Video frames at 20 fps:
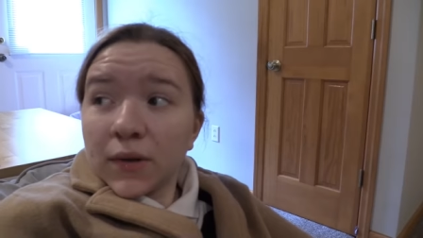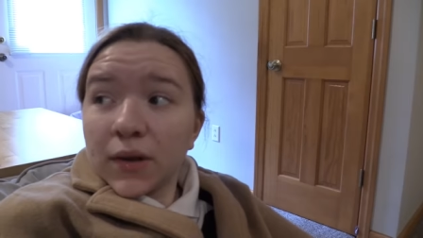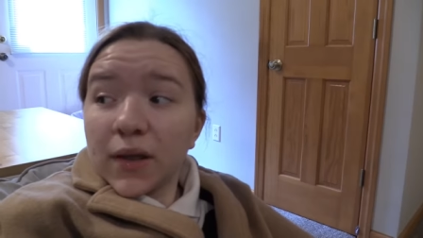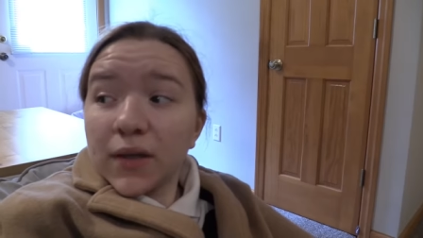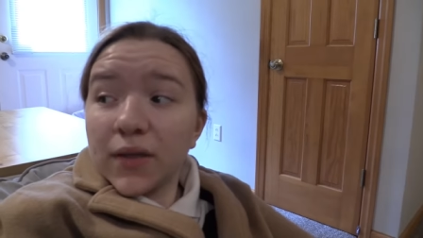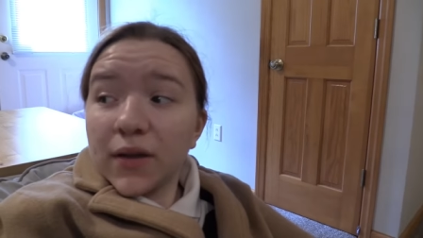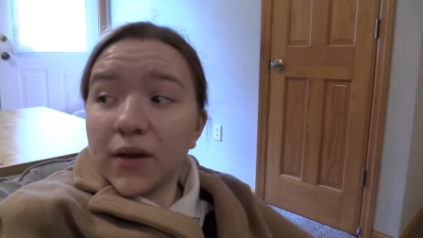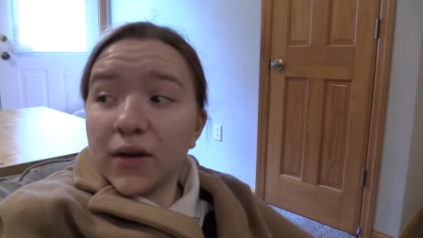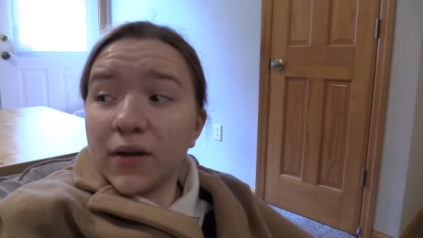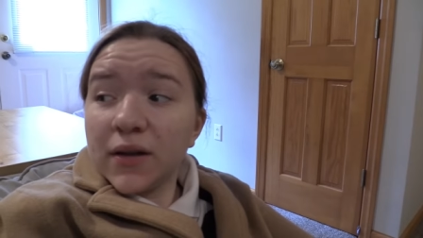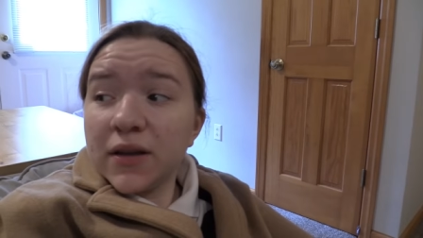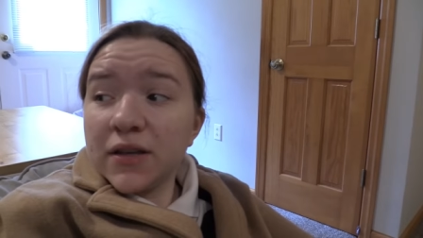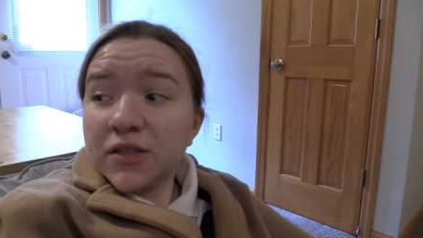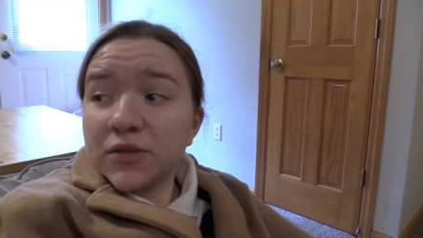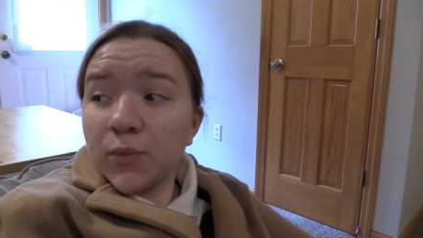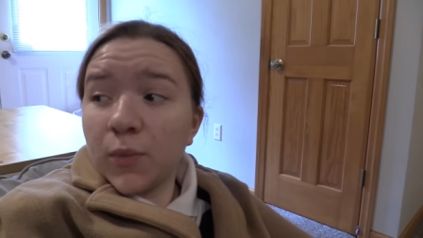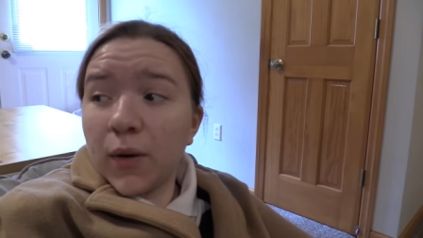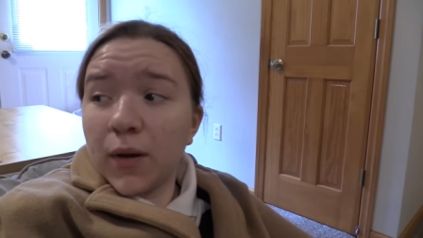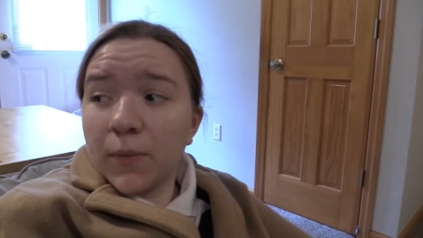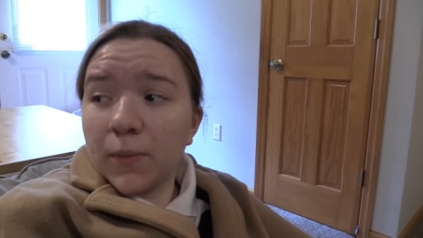There is
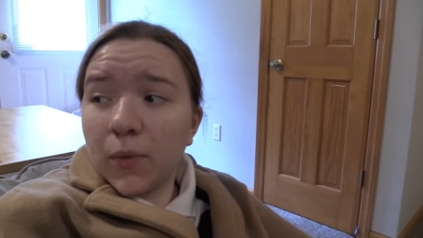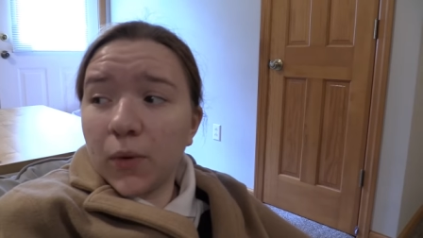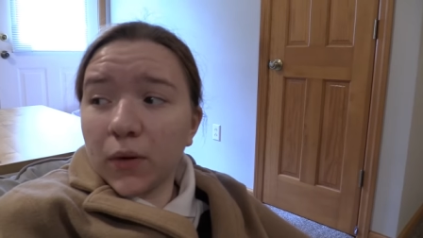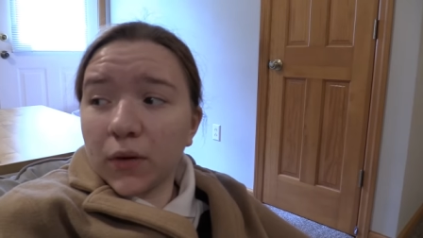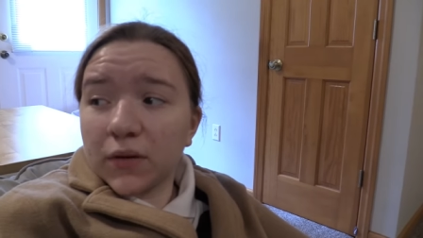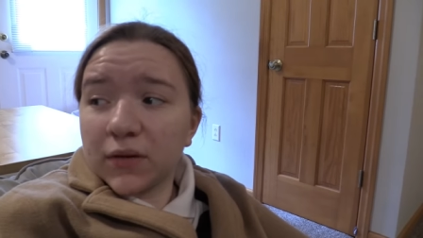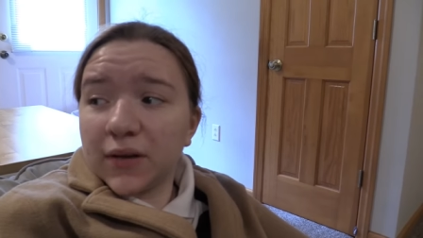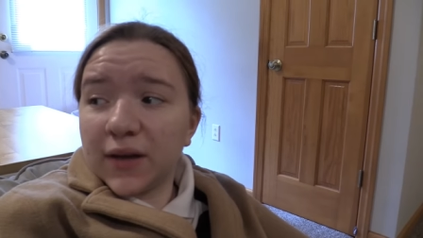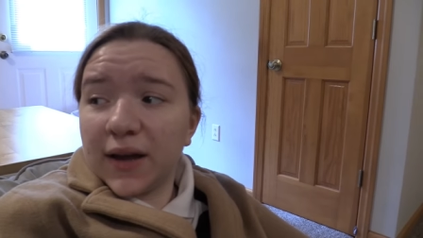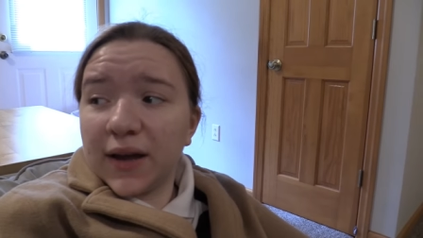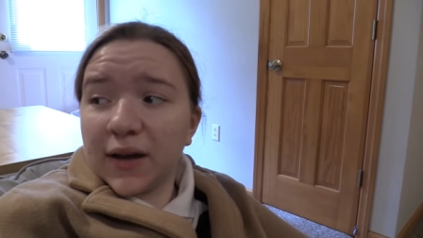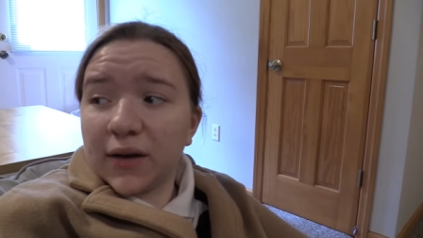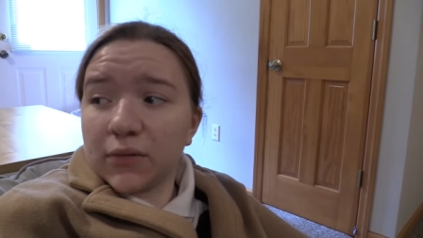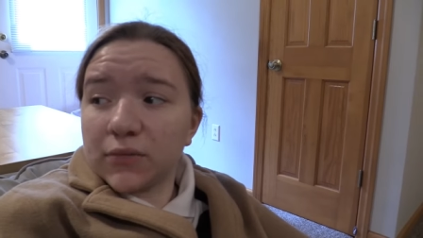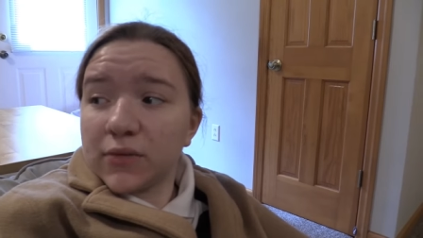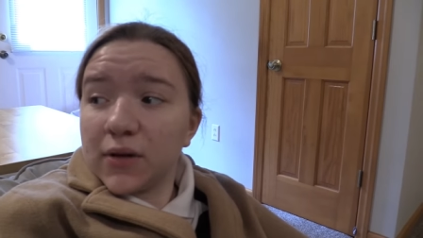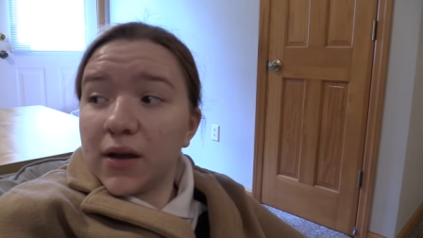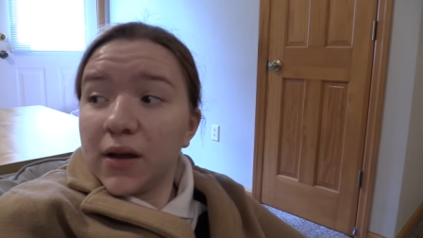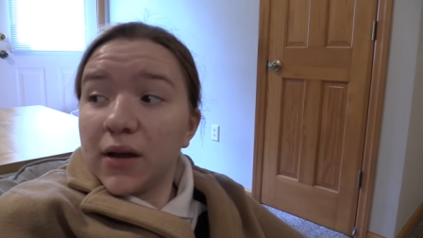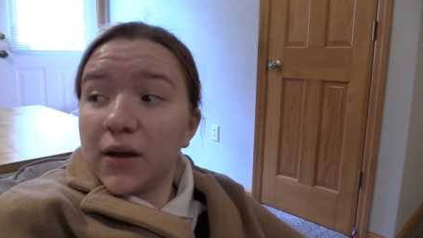one more
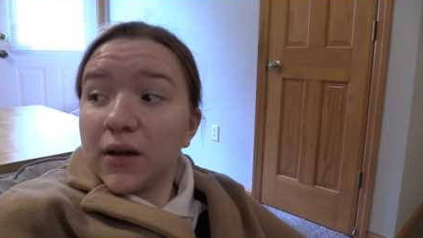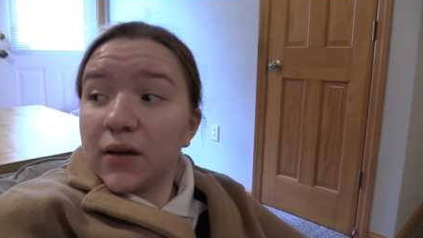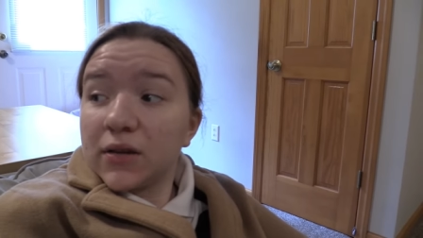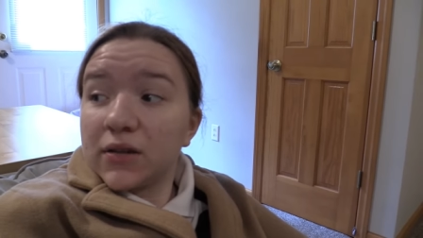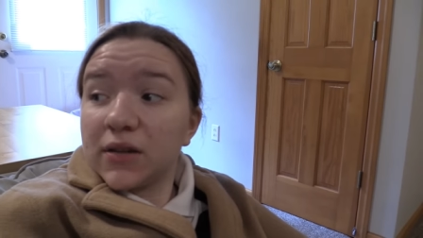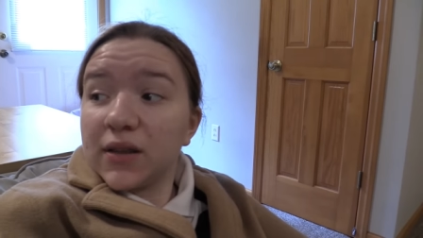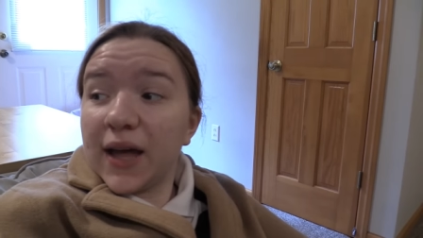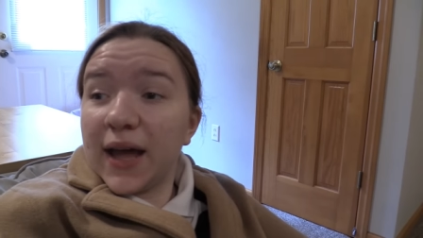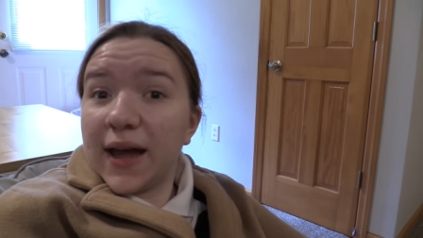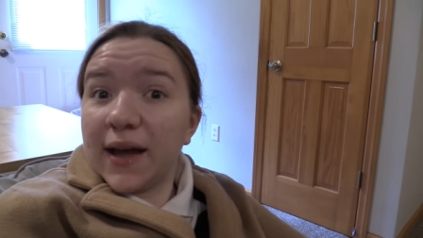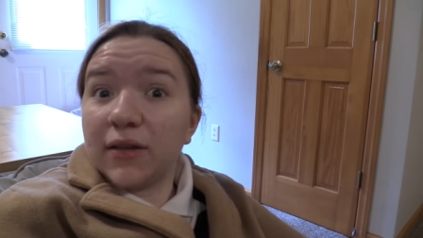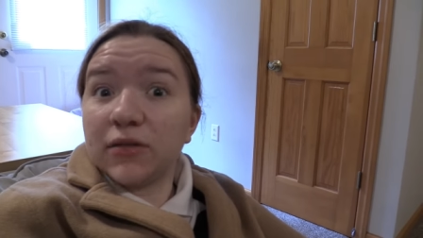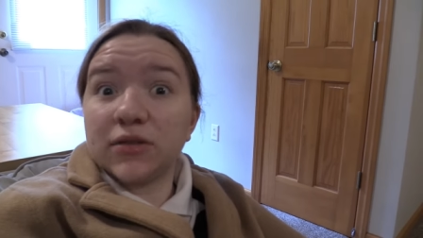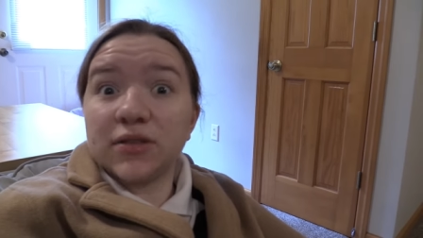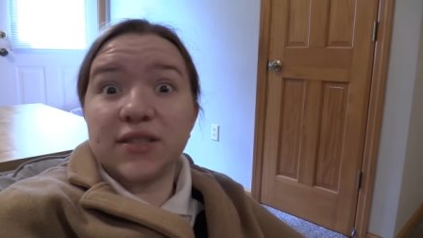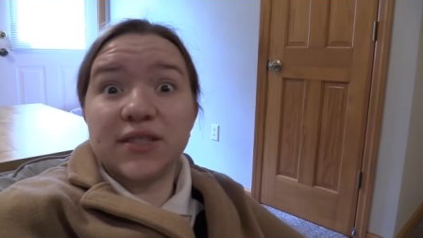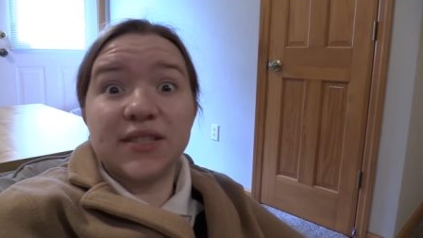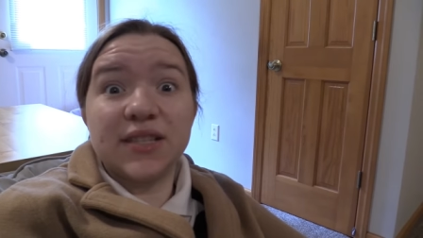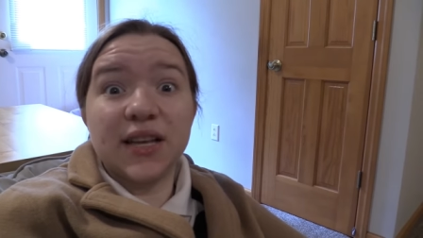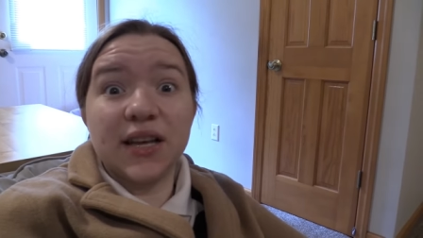clown.
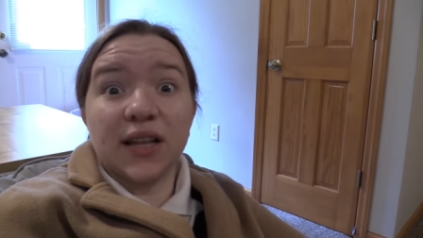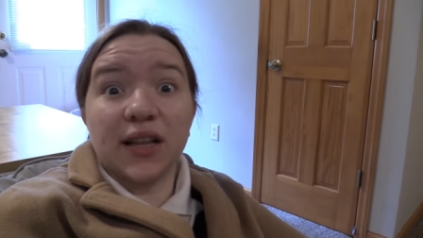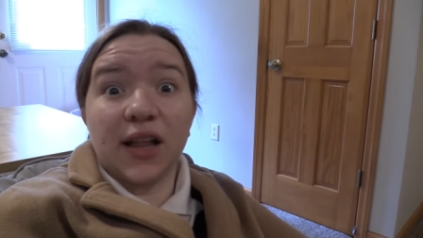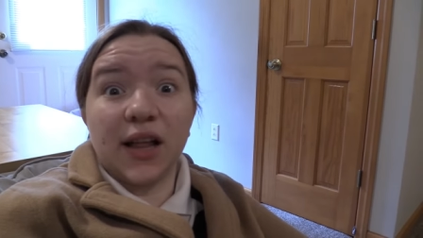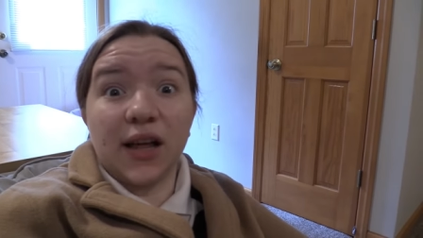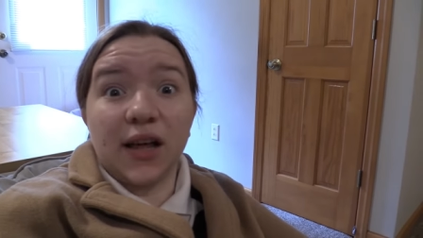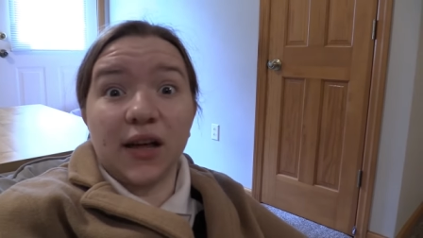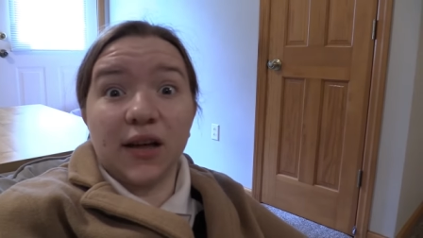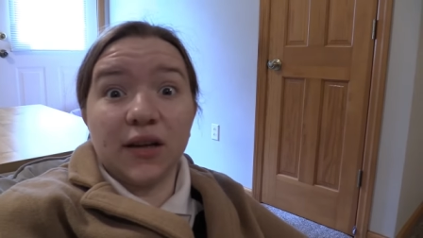Clownzilla.